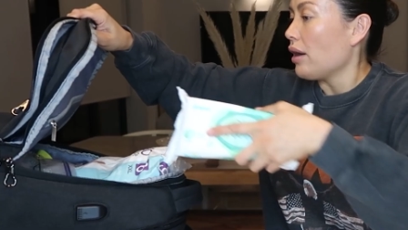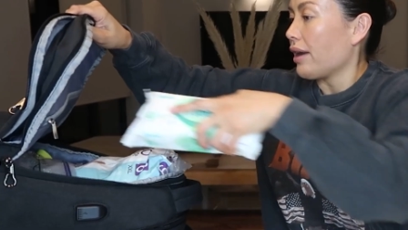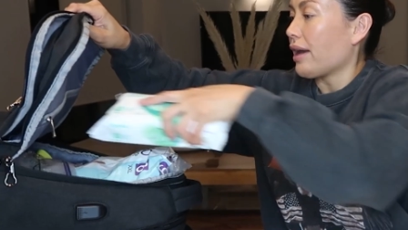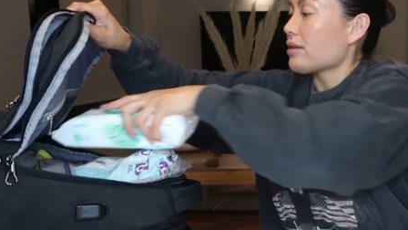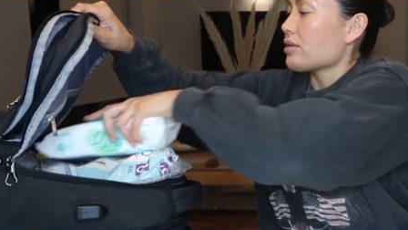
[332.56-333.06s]

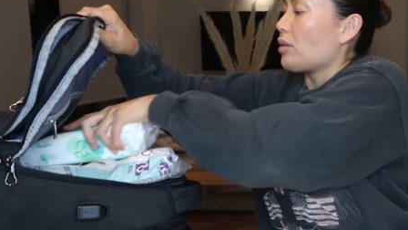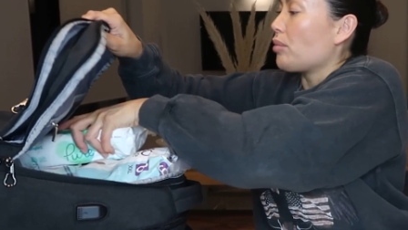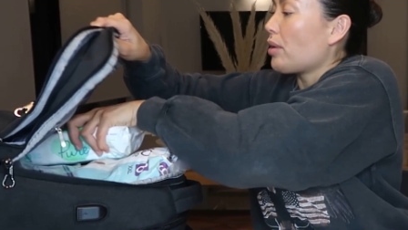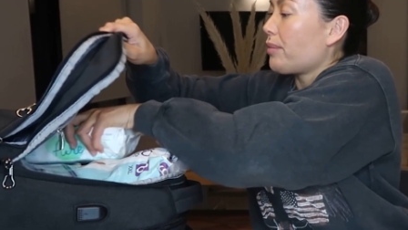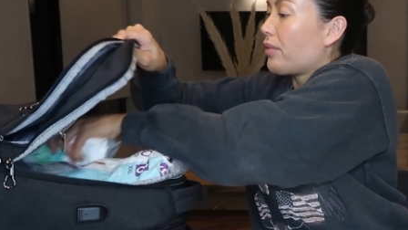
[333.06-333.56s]
Okay, so
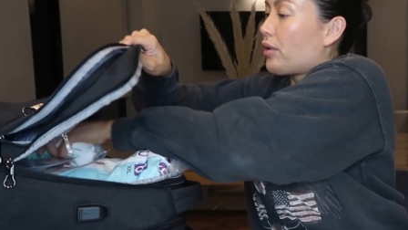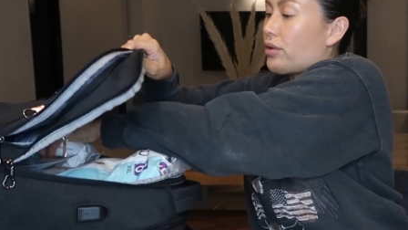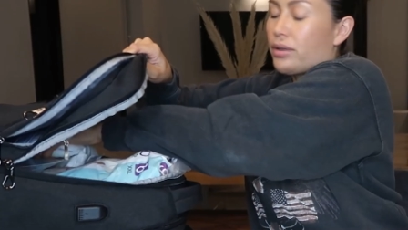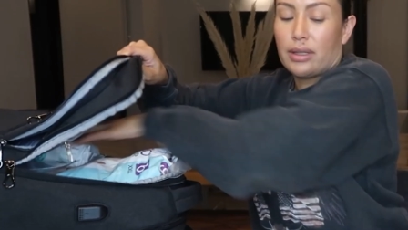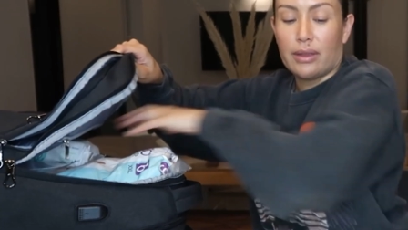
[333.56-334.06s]
I'll pop
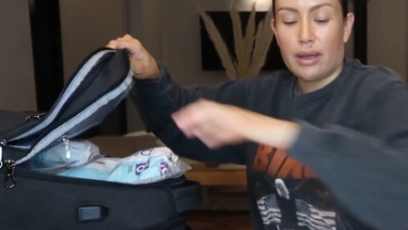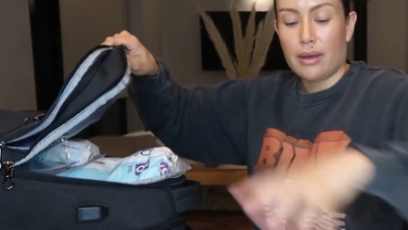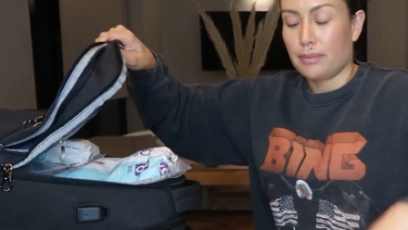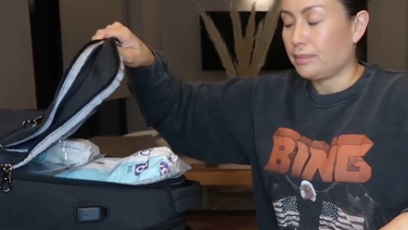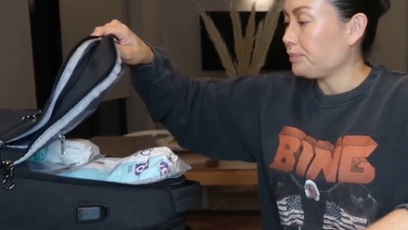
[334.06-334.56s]
those in
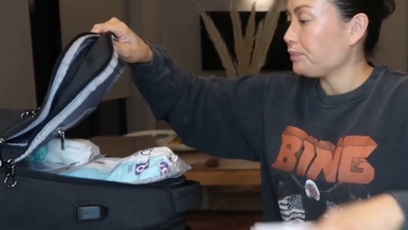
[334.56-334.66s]
there.